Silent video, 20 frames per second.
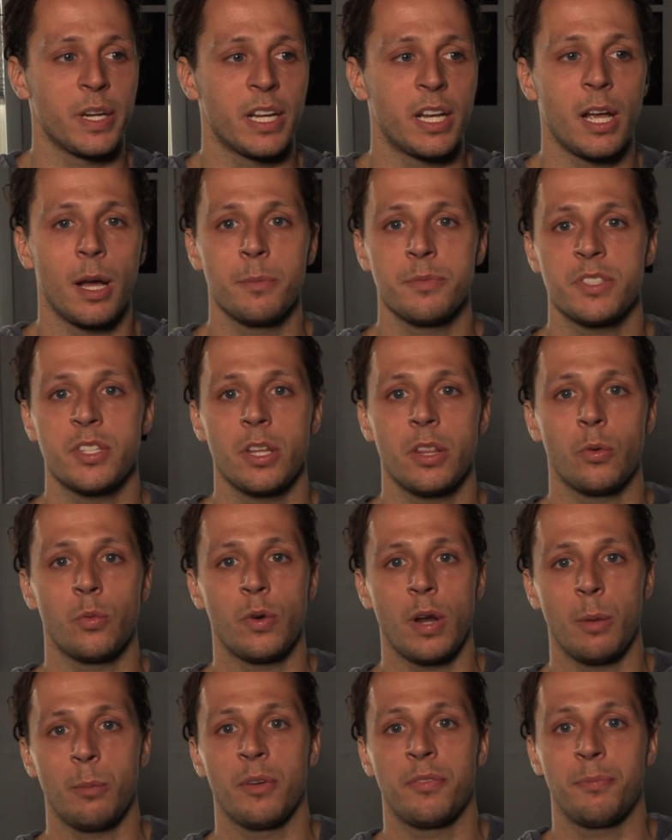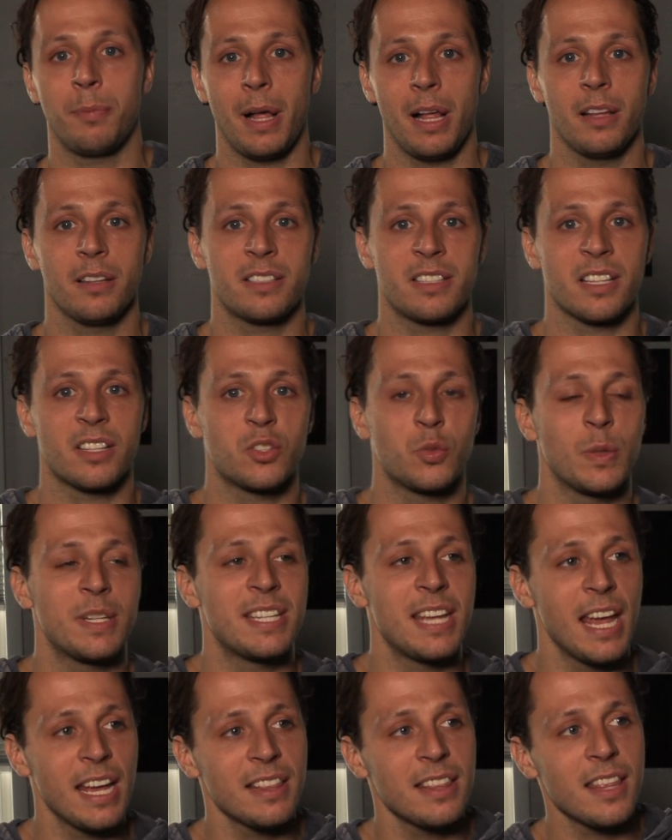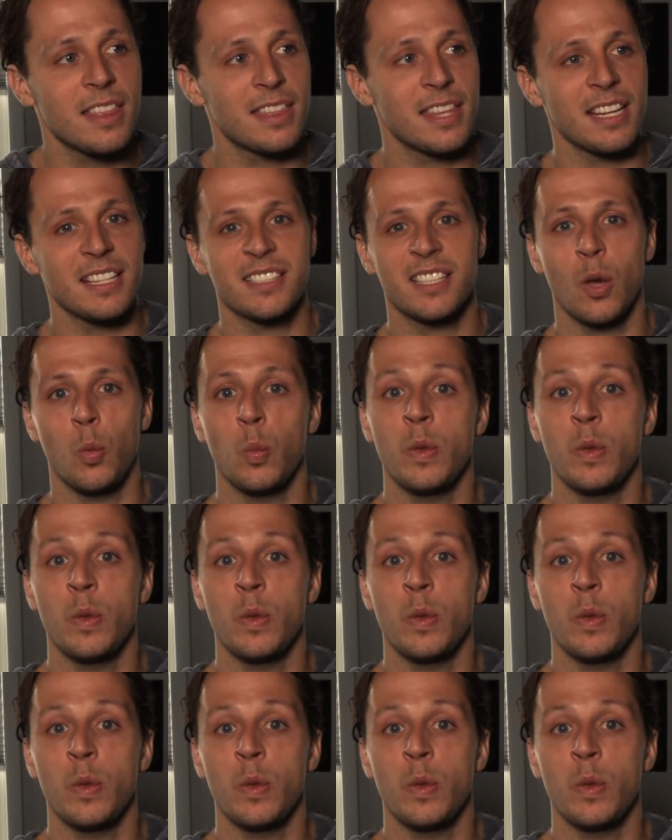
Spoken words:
it comes to the realm of politics, we take the things that